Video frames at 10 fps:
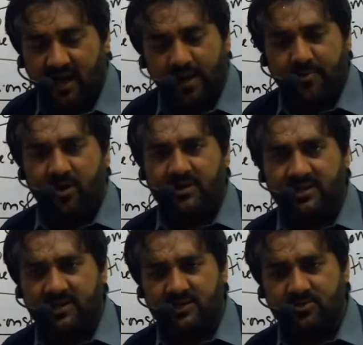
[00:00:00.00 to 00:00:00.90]
I'm not
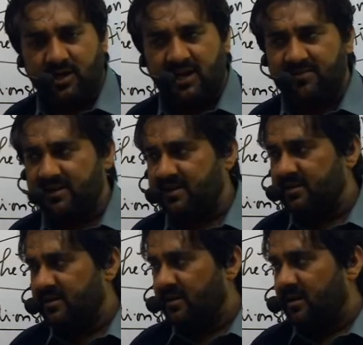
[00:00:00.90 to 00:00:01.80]
here to have a
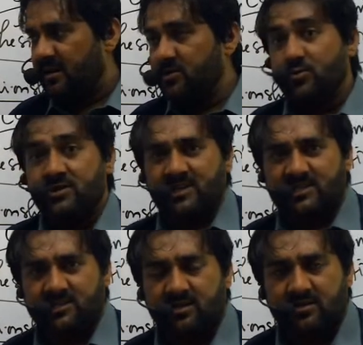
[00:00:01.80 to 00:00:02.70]

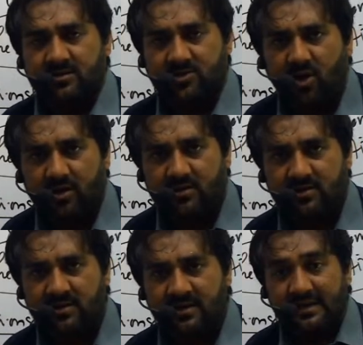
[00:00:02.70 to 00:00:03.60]
useless talk.
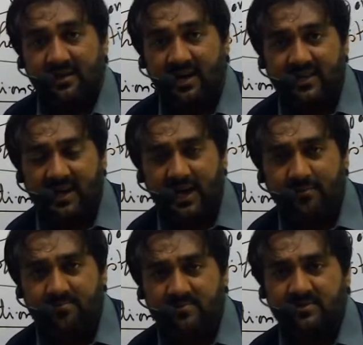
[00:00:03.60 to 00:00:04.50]
Rather,
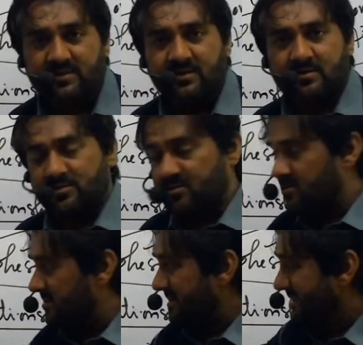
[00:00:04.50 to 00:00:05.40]
I'm
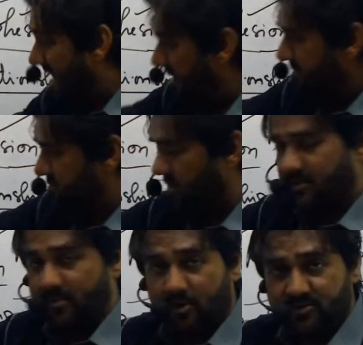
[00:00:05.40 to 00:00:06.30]
damn sure
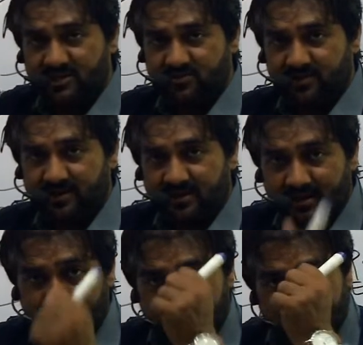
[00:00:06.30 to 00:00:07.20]
about this one,
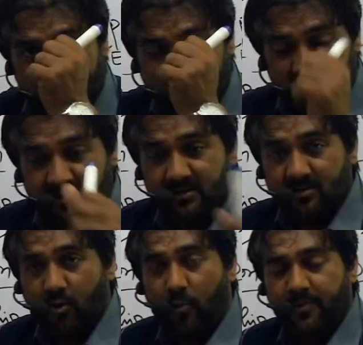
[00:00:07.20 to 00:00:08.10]
that
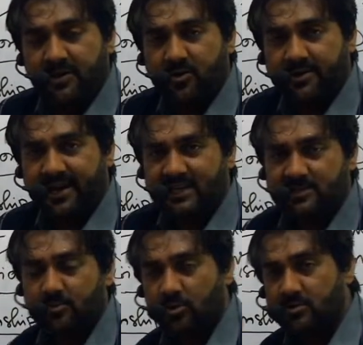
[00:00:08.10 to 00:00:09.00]
open your
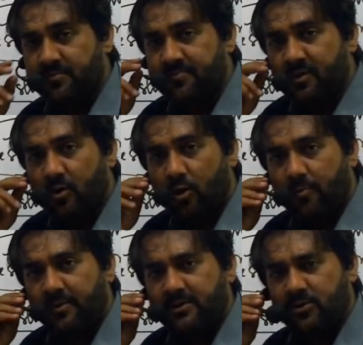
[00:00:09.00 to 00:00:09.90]
textbook,
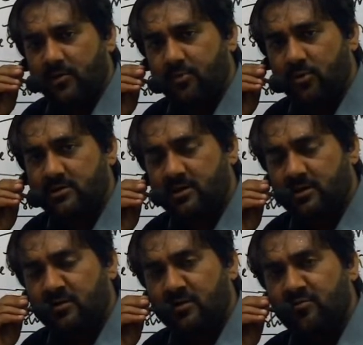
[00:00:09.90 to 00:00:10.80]
open your books,
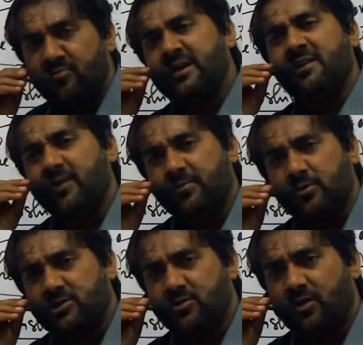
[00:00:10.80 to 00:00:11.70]
whatever
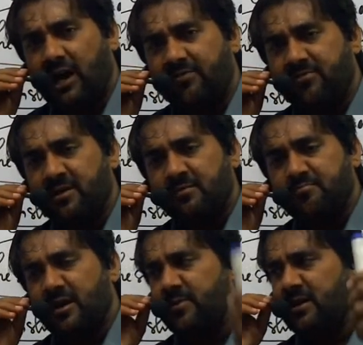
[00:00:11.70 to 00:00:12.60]
books you have,
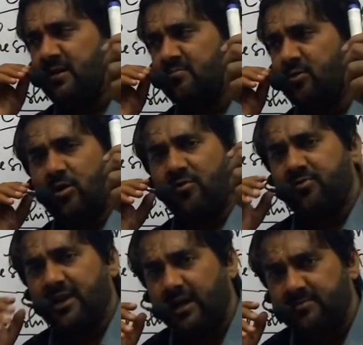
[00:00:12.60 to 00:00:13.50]
maybe book
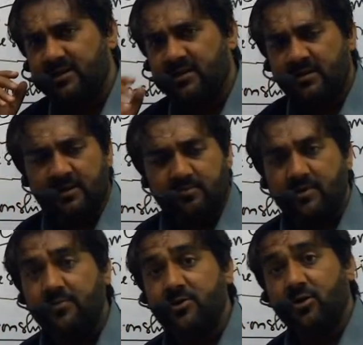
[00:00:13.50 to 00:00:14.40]
of grammar,
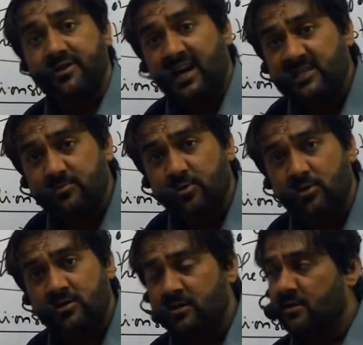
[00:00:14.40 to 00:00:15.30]
maybe your
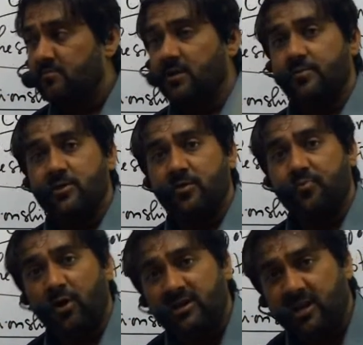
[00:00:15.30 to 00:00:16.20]
textbook, maybe your
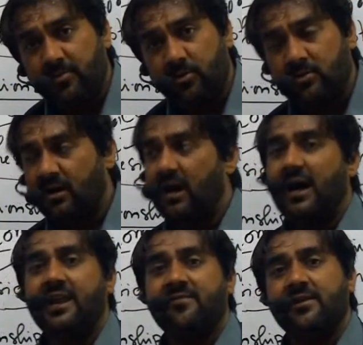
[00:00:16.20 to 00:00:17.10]
poetry book,
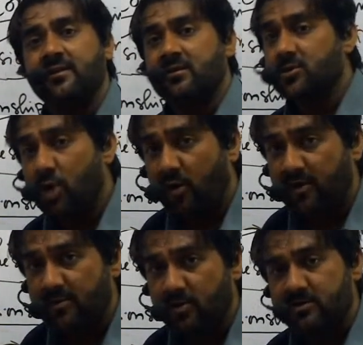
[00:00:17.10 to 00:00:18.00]
or even
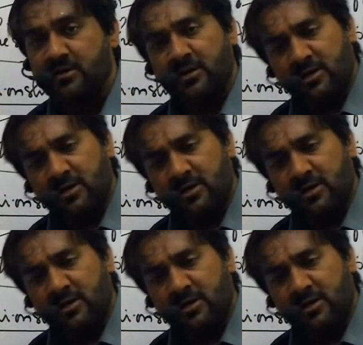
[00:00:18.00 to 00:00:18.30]
novel book.